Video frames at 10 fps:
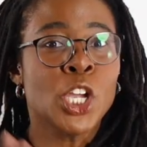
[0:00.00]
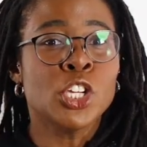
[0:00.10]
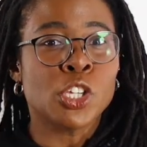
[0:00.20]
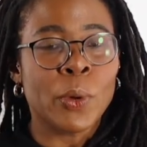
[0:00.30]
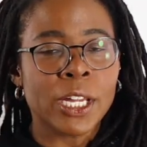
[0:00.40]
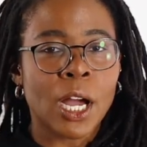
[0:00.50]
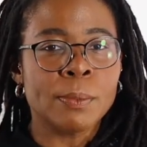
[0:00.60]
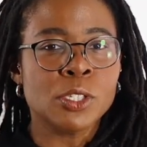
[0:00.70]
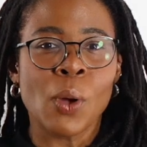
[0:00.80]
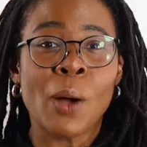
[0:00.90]
So when it
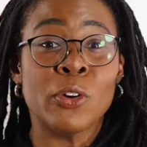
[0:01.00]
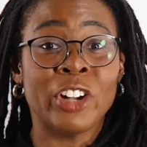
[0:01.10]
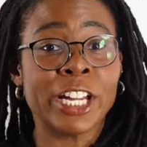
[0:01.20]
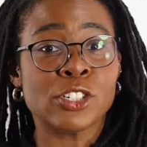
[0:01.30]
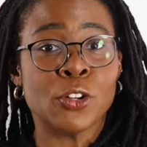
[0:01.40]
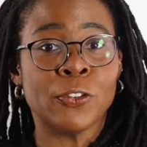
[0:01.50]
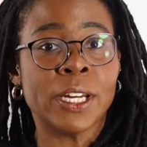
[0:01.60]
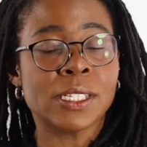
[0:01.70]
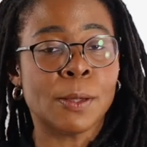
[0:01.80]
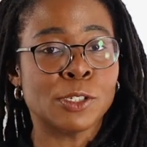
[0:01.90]
comes to our
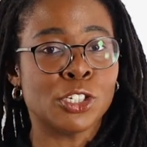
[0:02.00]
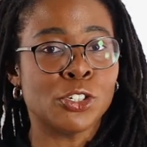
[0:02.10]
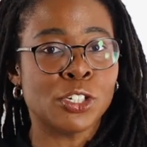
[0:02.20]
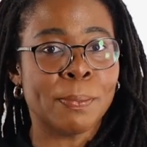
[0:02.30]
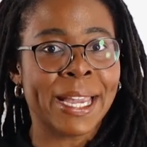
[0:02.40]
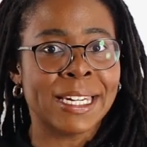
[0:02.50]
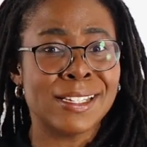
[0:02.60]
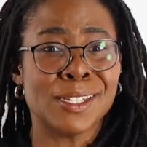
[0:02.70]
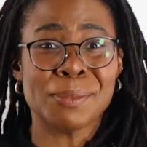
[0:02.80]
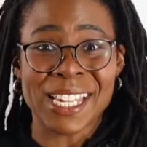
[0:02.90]
electrophilic substitution
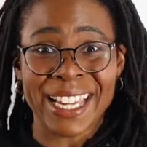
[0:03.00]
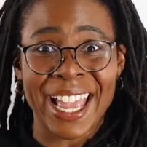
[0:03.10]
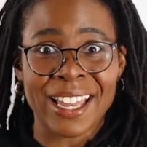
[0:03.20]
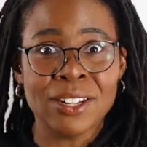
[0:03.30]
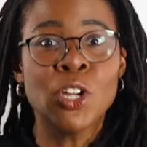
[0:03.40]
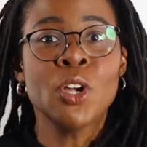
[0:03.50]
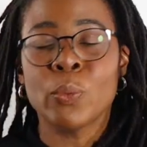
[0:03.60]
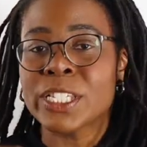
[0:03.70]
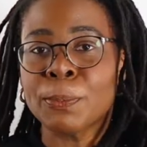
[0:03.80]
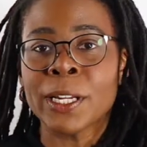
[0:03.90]
mechanisms, again,
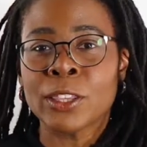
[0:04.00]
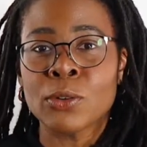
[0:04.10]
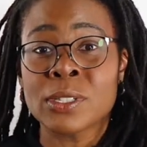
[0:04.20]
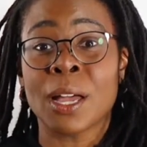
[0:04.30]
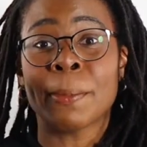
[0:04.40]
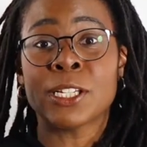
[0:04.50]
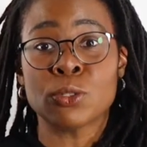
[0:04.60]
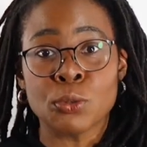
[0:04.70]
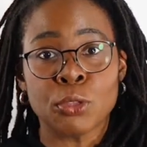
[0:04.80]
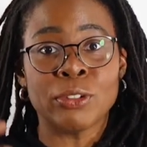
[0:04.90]
we split those up
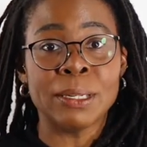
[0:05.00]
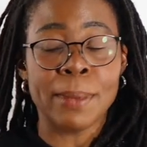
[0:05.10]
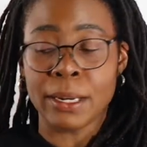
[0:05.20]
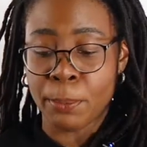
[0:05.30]
into three main